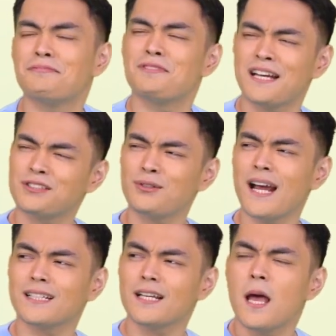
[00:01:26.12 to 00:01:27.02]
That's
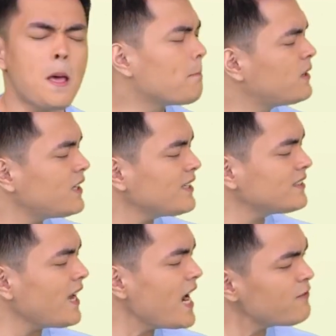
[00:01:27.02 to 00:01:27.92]
right. But
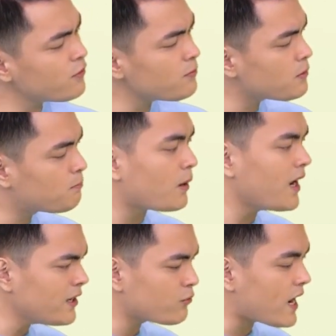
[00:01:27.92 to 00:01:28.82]
aside from the
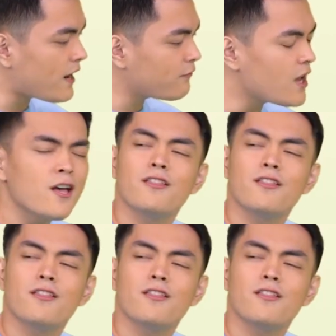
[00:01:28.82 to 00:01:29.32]
bar graph,